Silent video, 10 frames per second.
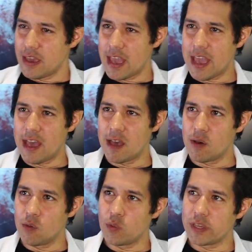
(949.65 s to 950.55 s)

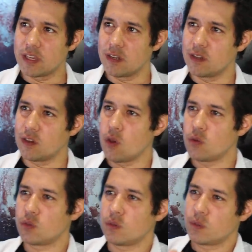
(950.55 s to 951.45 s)
how we can
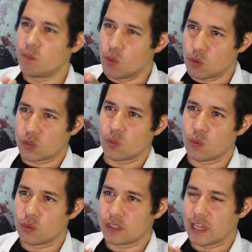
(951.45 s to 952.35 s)
go more
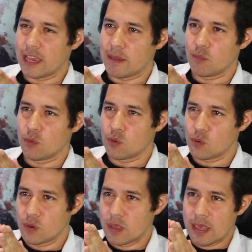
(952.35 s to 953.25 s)
towards a
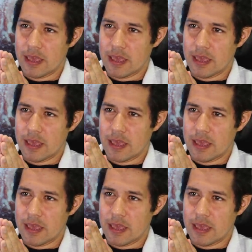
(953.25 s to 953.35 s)
more